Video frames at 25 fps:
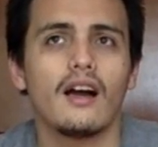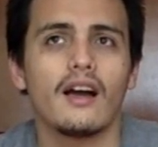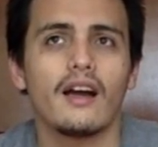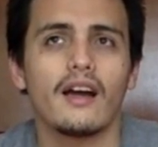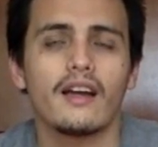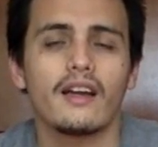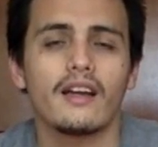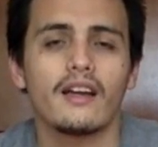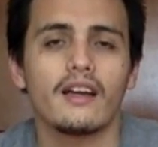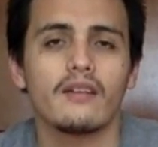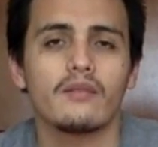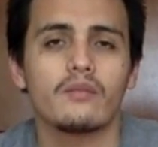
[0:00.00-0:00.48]

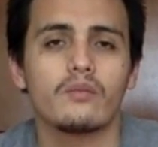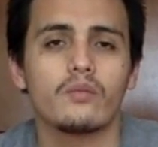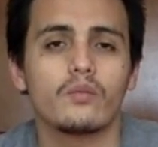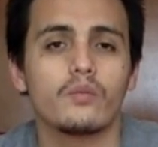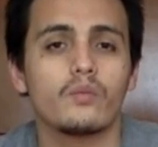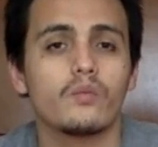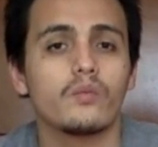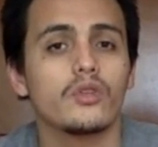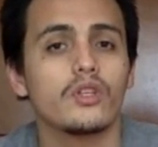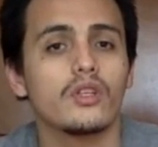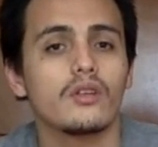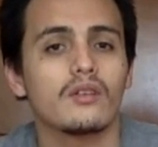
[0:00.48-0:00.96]
had a
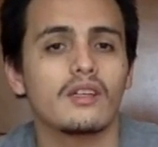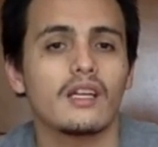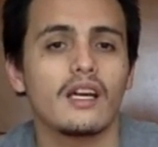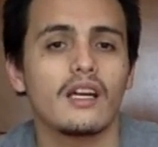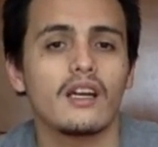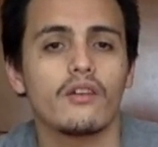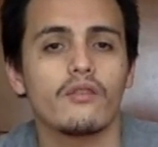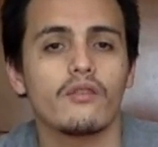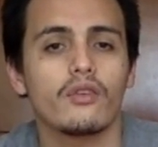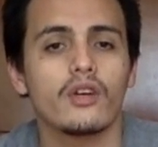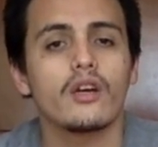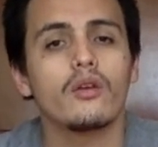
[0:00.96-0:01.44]

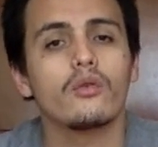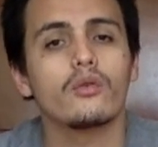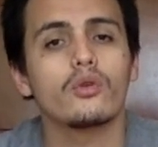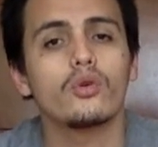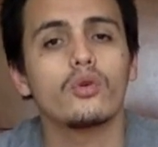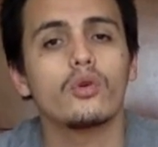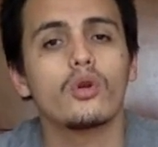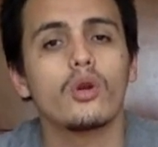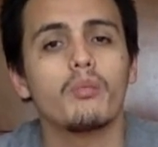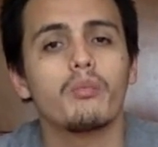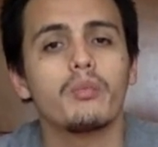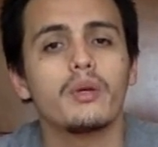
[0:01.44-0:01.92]
kind of a
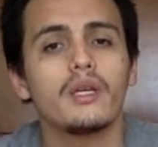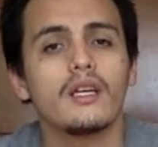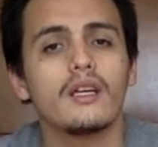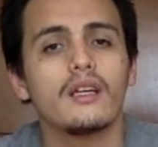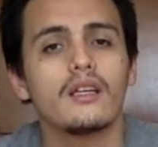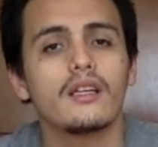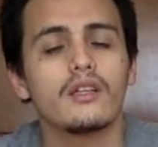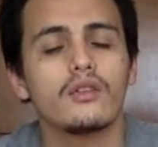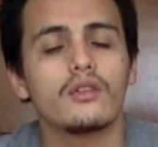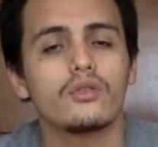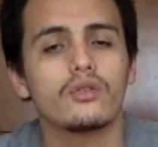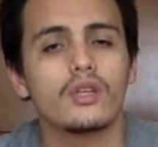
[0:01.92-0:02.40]

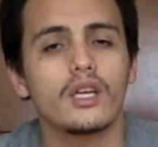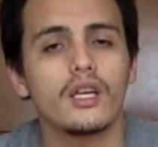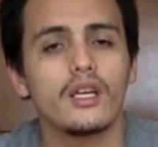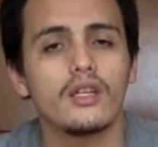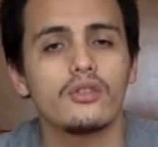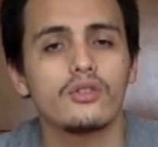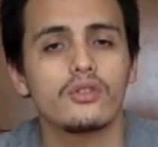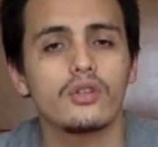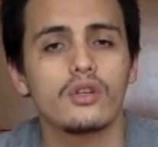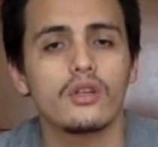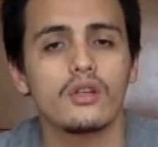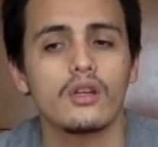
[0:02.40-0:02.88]
European
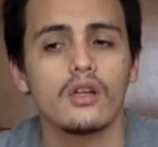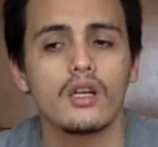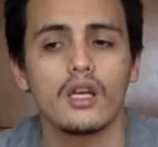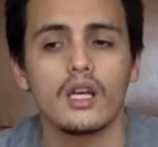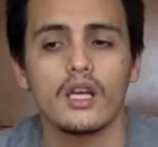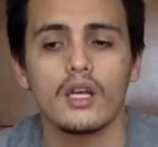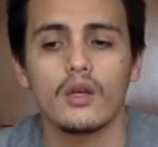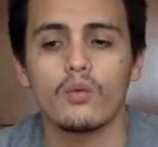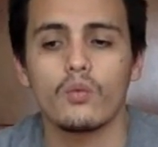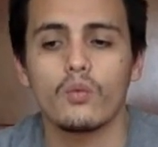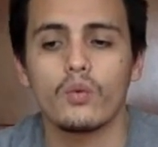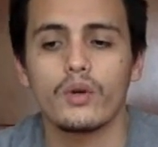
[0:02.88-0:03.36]
education
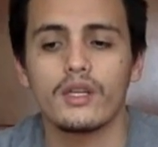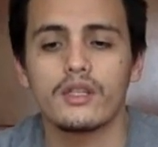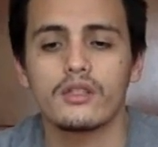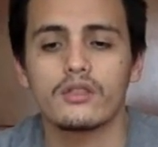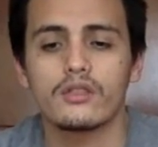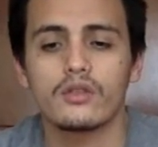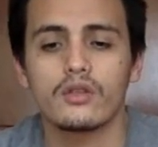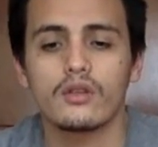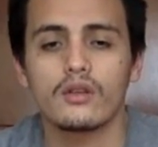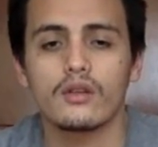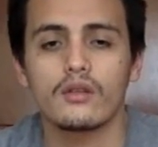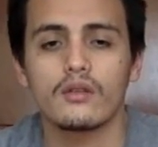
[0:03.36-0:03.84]
in
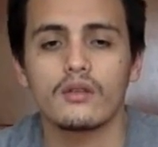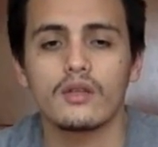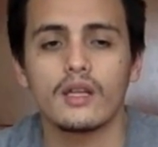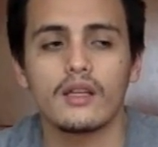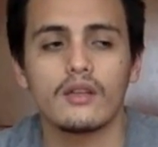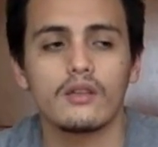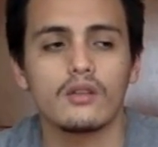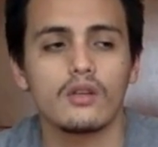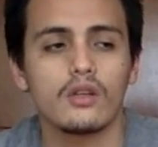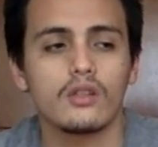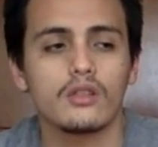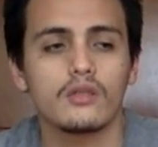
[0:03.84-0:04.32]
which
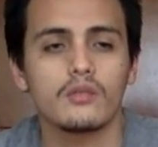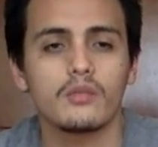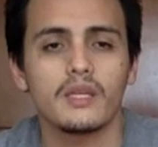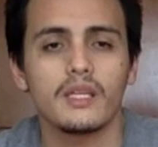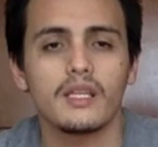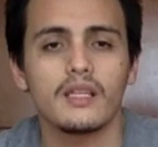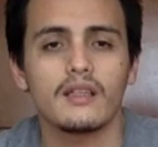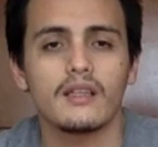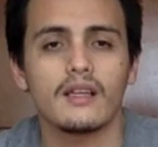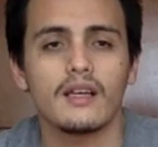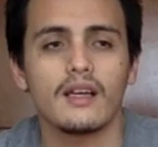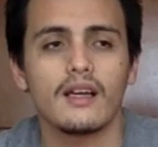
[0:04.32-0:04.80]
they taught
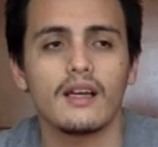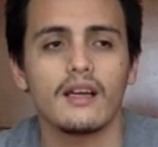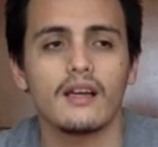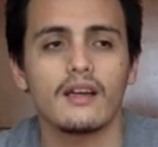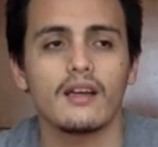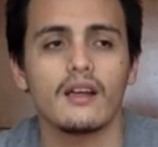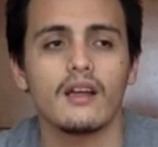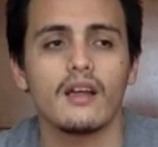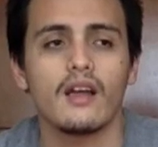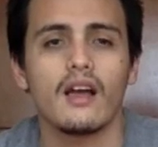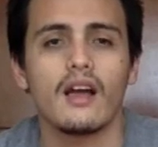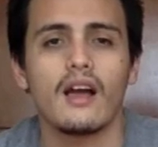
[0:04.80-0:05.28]
me that
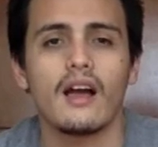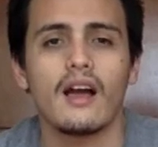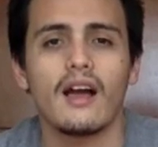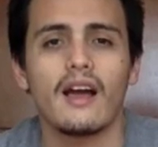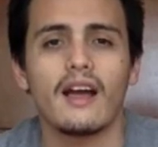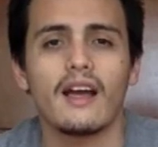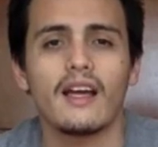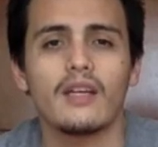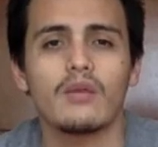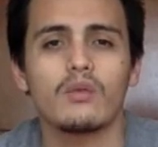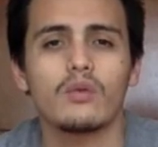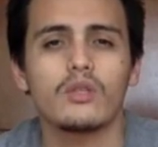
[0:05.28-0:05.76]

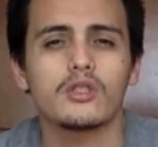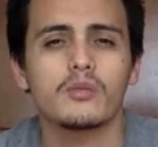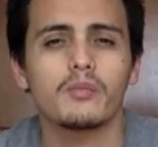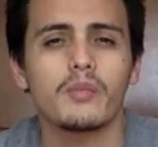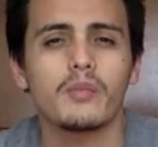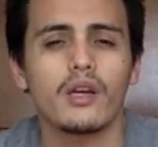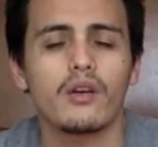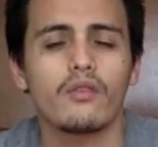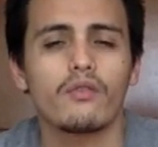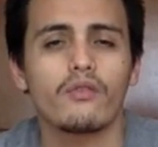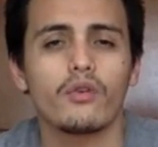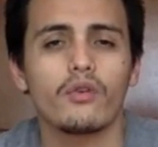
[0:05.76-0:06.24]
it was
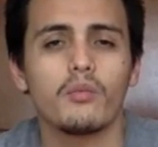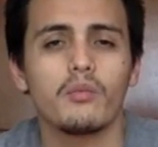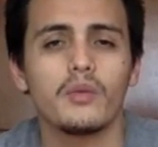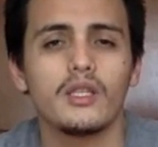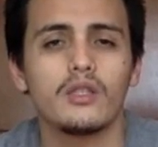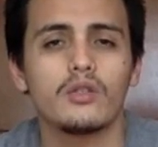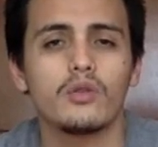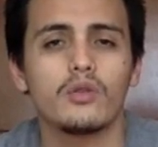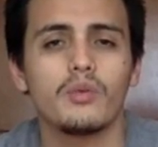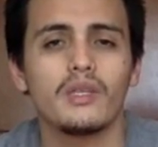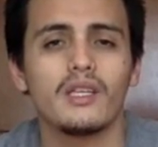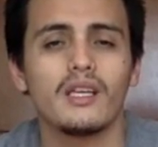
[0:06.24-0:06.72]
better for
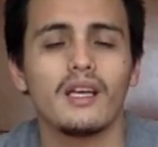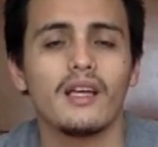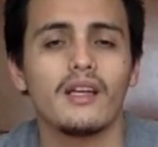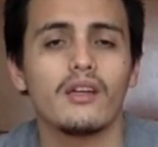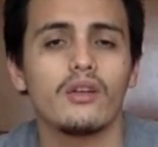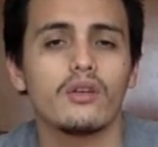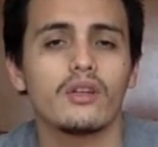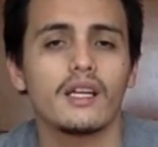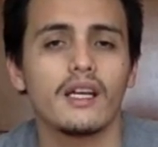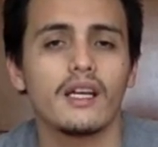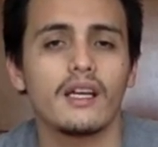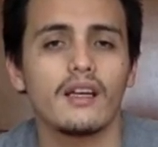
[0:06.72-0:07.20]
me to be
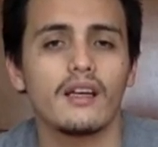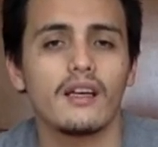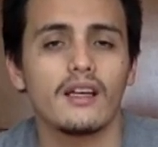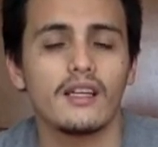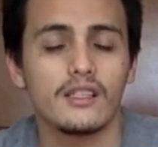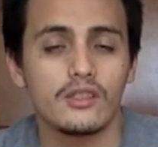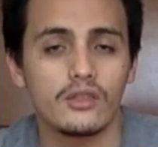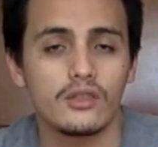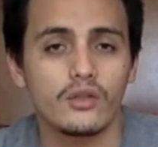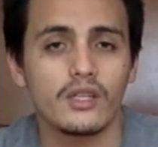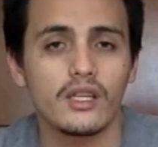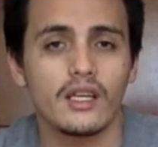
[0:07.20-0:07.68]

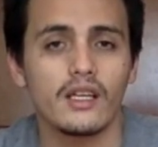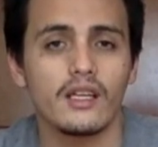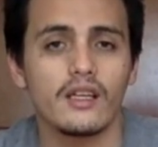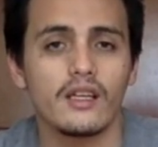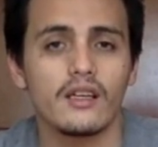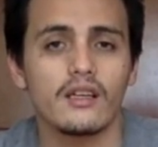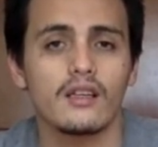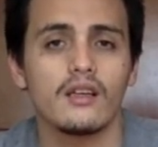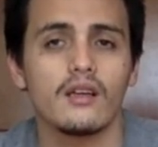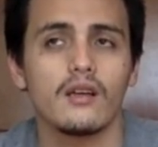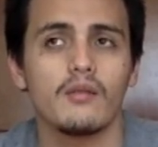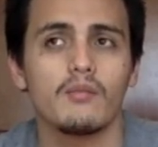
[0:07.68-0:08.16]

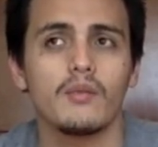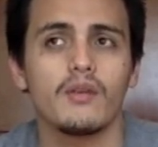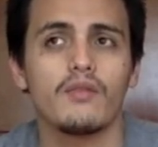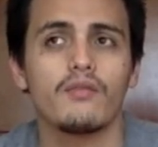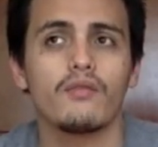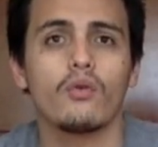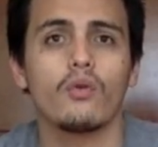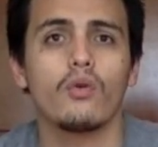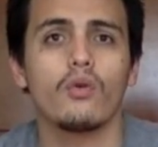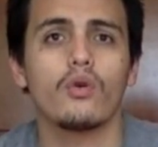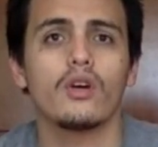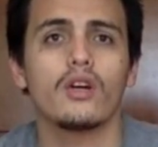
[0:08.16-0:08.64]
educated
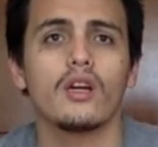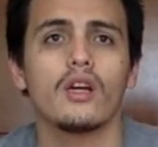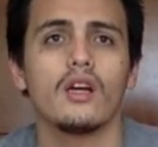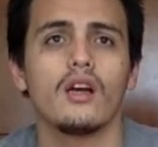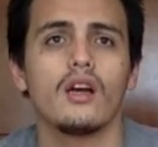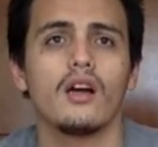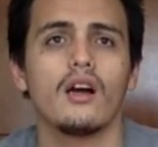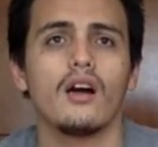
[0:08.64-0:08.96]
before